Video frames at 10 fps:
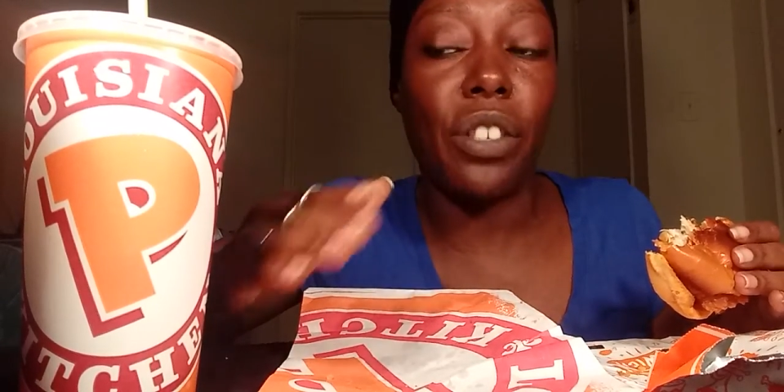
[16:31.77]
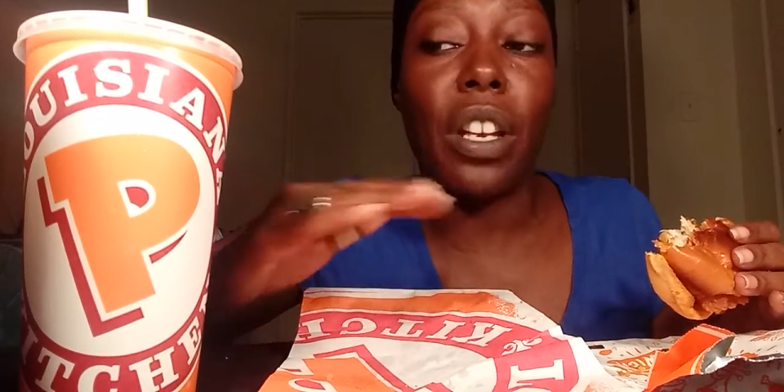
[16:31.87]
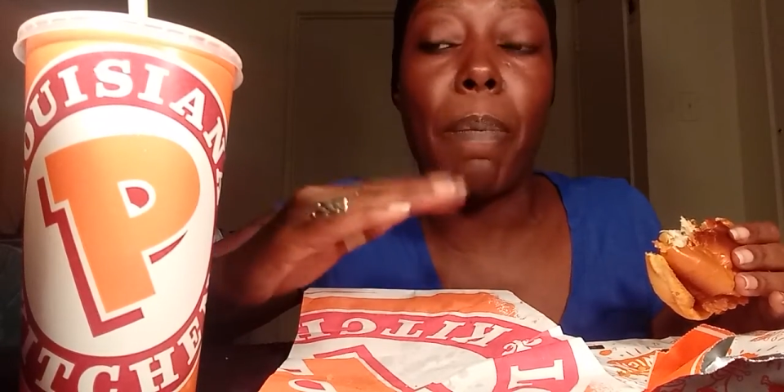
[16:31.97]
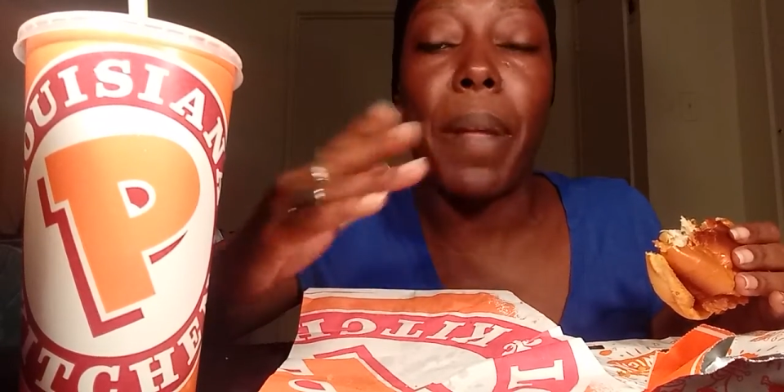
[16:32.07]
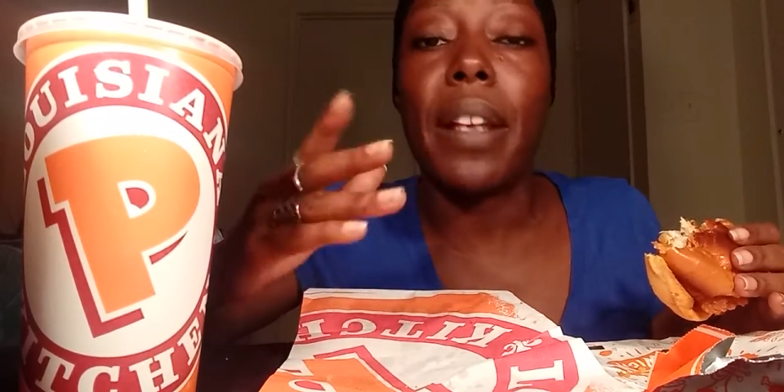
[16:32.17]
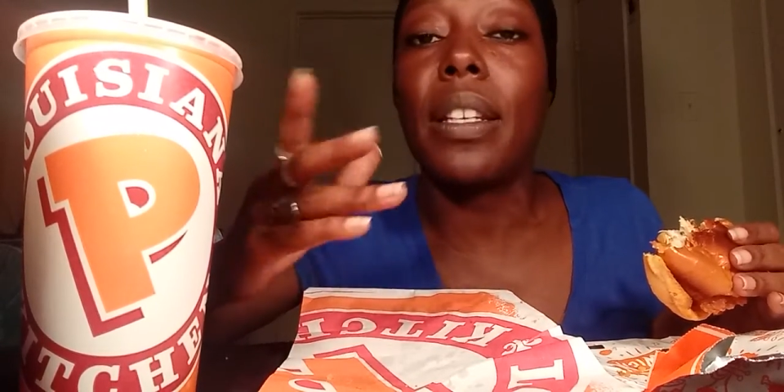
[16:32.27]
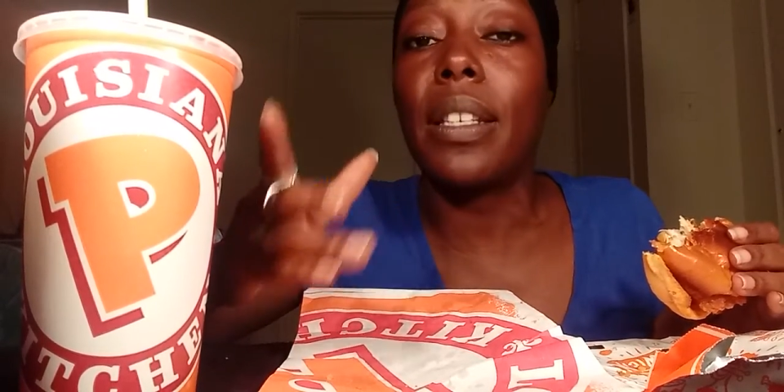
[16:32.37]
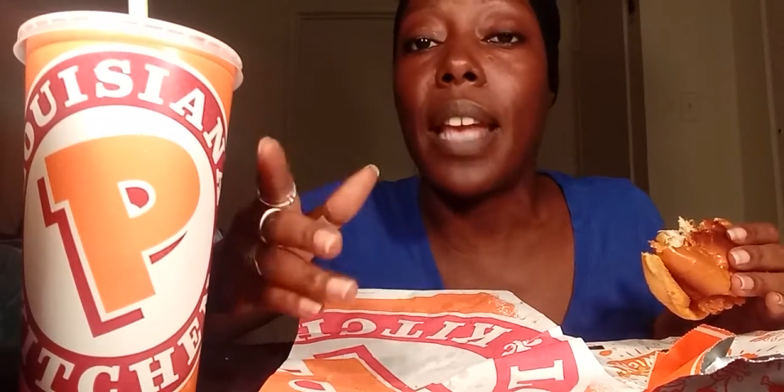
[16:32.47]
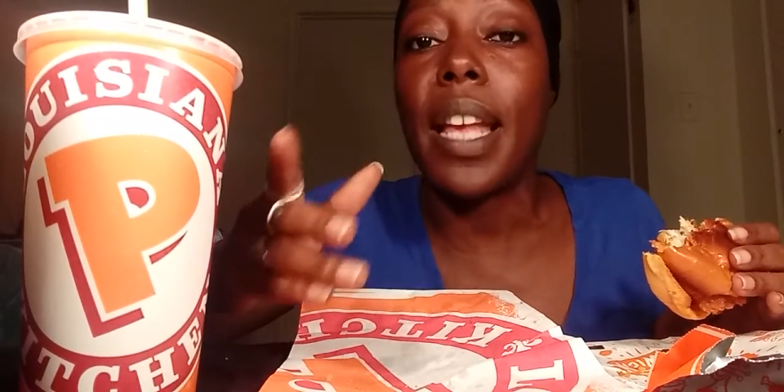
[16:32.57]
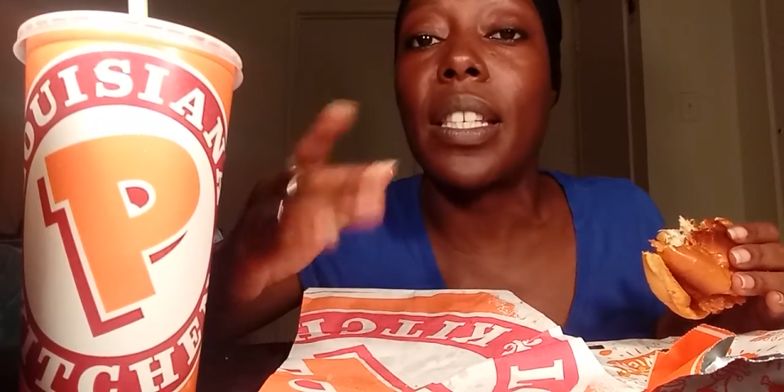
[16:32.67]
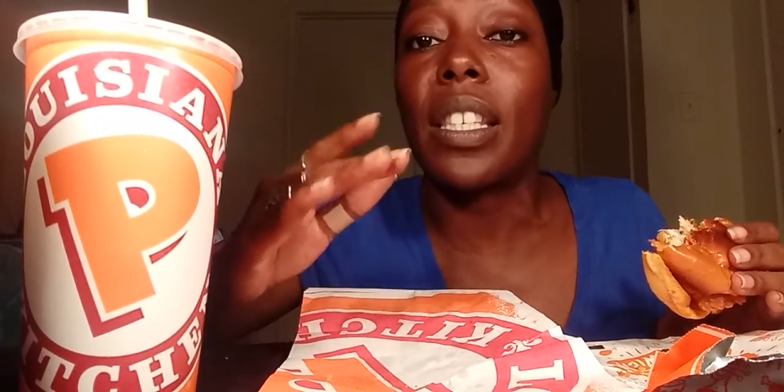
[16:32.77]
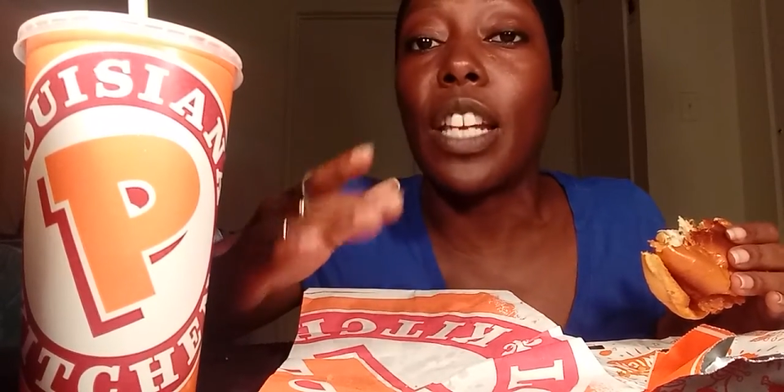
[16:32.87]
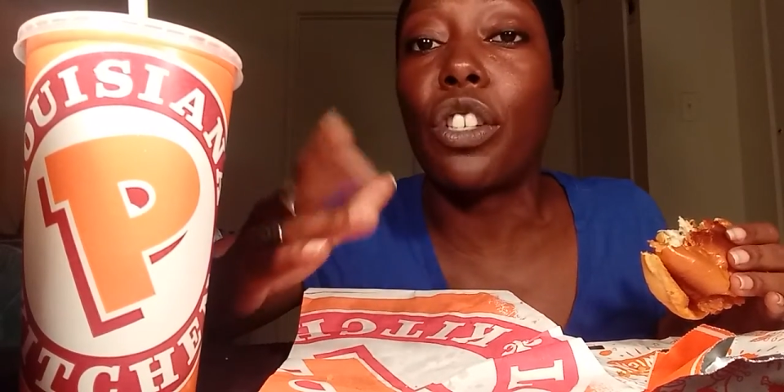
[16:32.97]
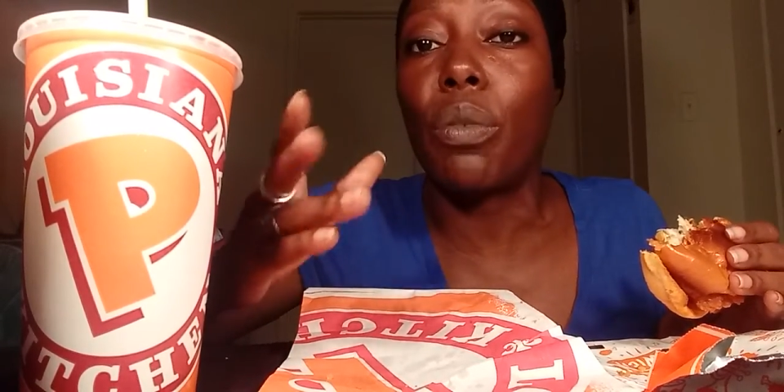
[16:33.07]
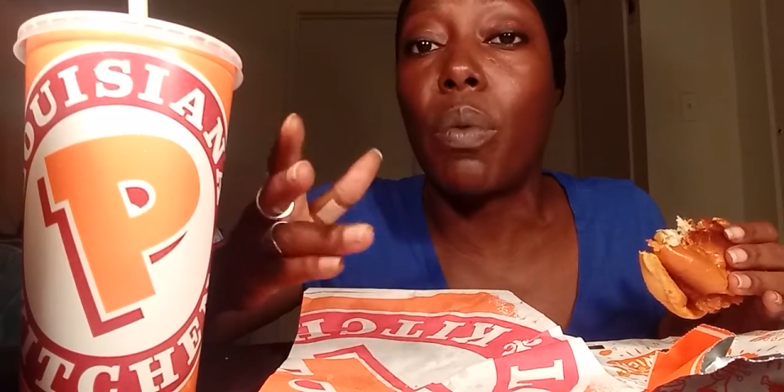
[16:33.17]
You can pick the dates
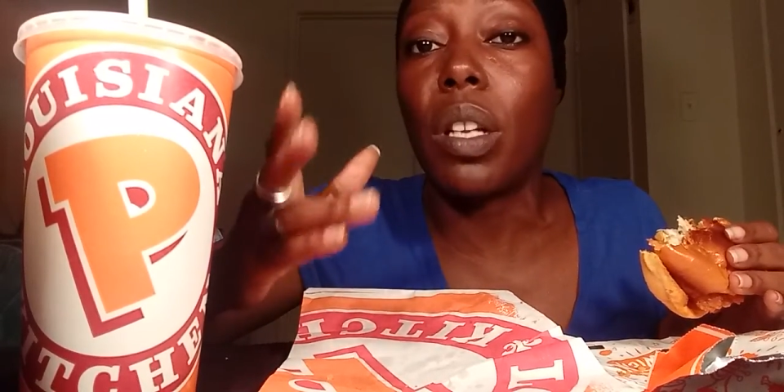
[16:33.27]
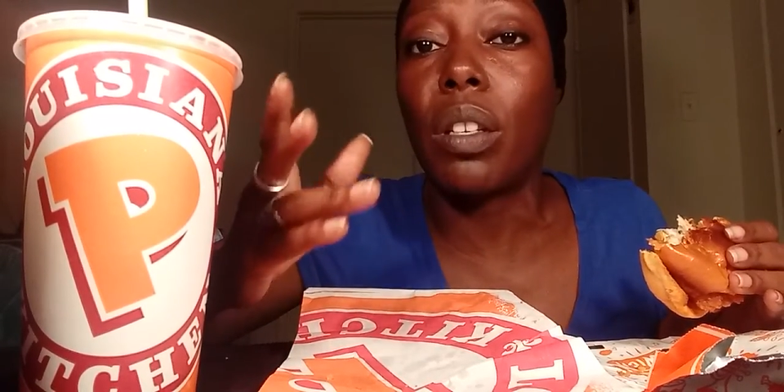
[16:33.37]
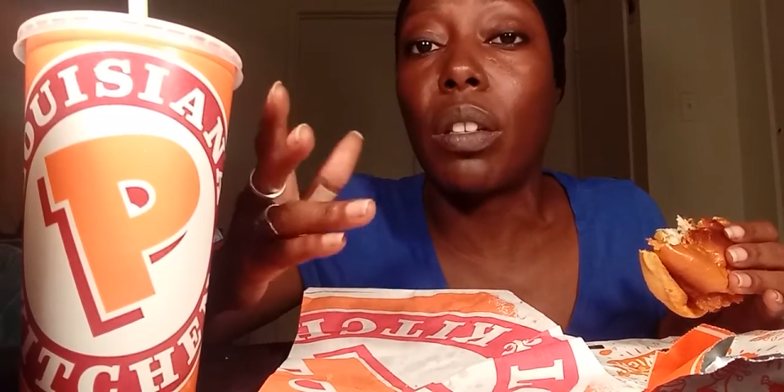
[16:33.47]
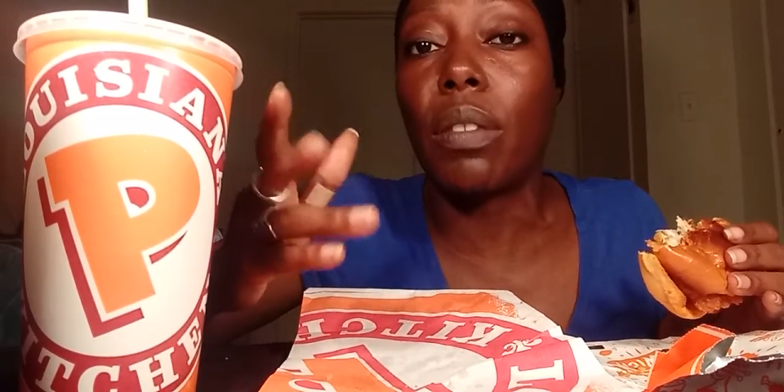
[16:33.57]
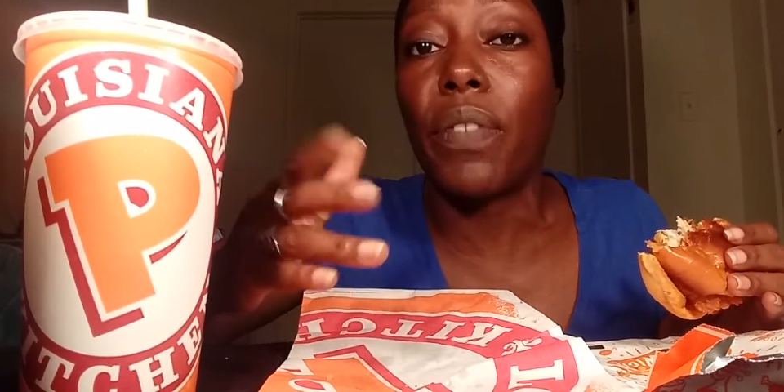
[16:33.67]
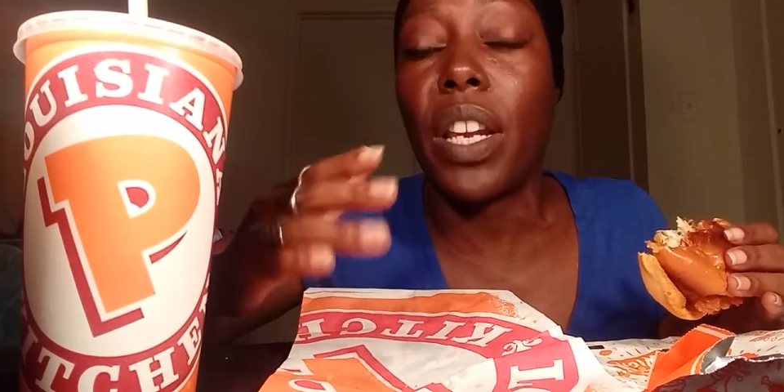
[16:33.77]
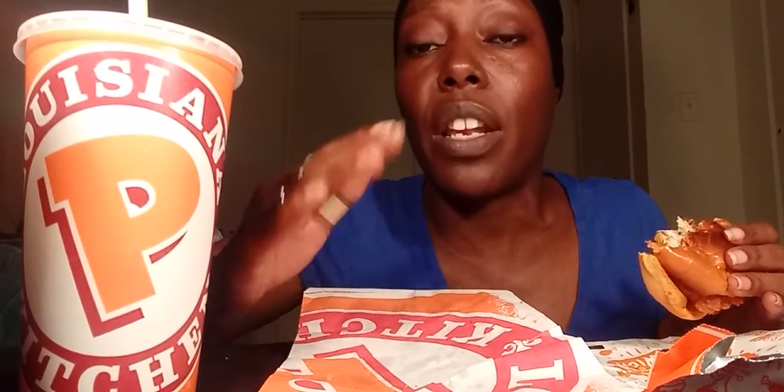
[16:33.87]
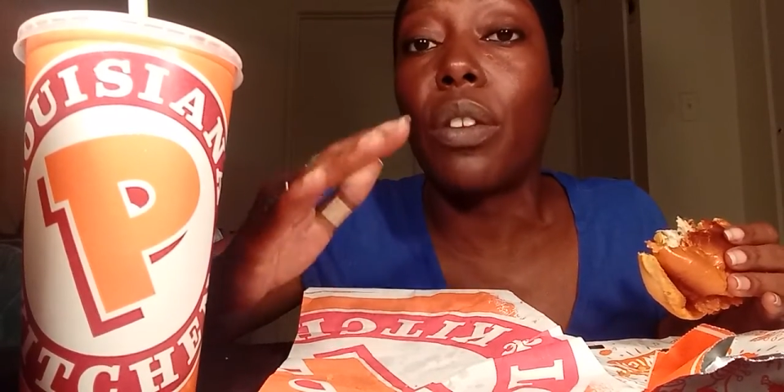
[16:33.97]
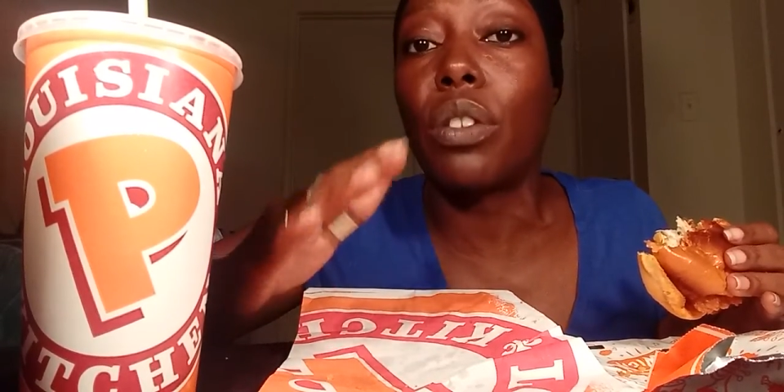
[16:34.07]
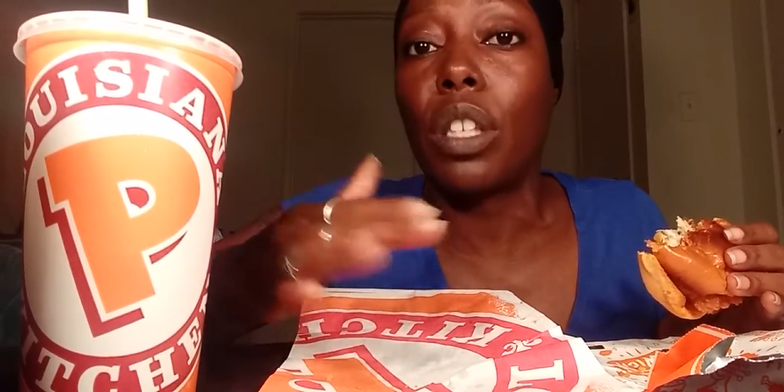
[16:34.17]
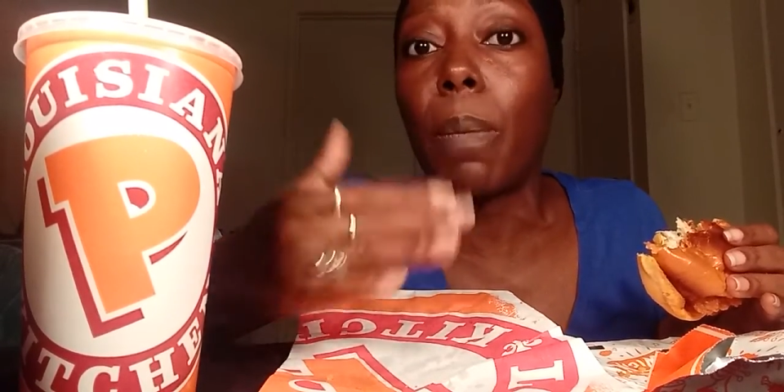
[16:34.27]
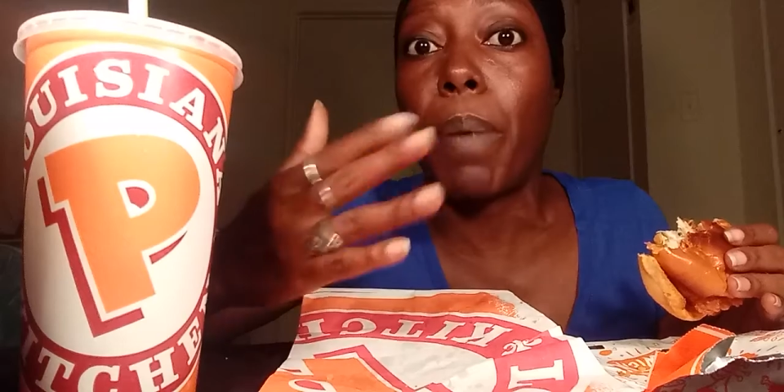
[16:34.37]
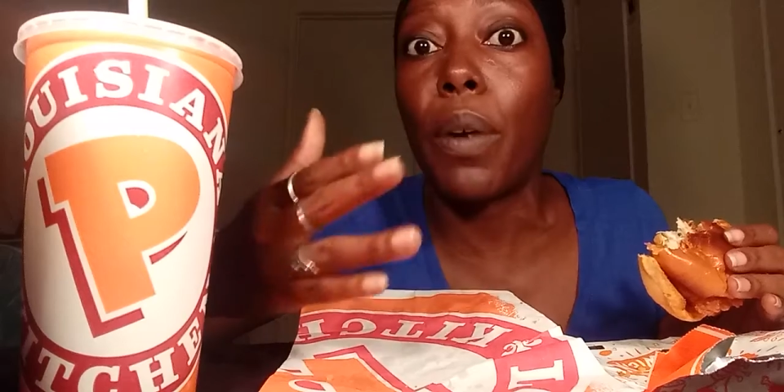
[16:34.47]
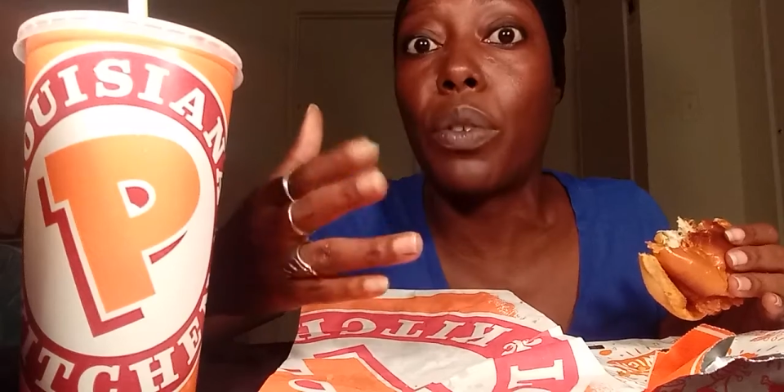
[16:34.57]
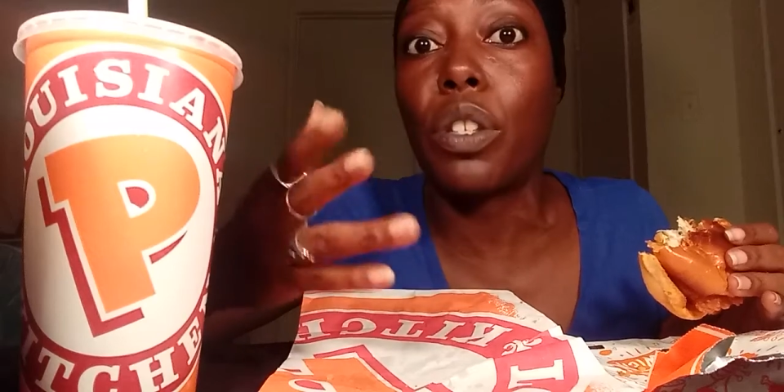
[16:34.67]
that you want those videos to
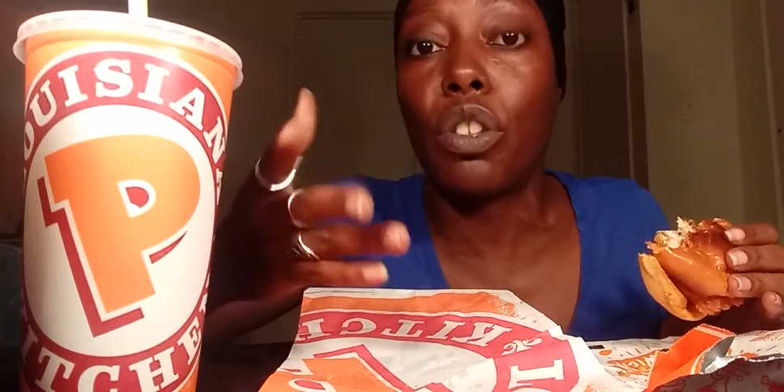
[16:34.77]
post